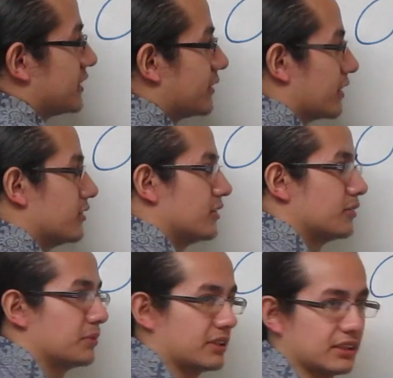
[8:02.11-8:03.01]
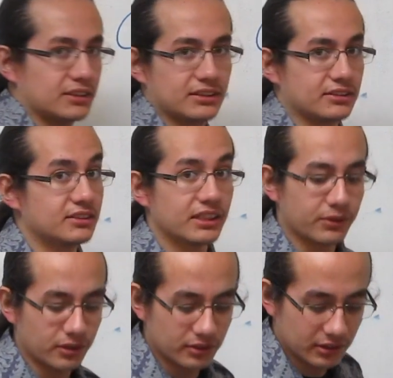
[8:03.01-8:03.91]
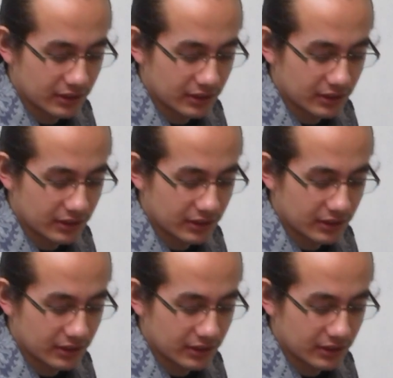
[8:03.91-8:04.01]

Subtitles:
0 because it's 0.